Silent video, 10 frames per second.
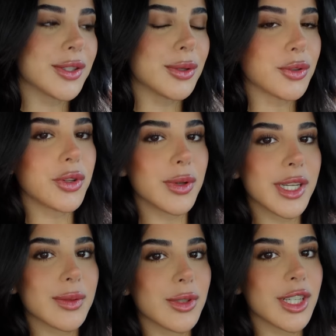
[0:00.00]
2-3
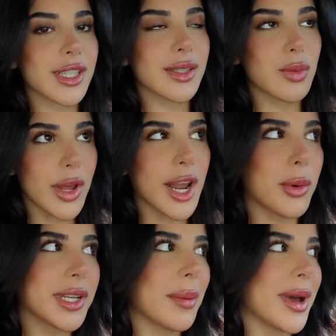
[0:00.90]
weeks, which is when I
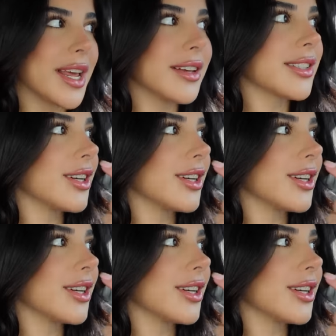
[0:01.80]
would get my nails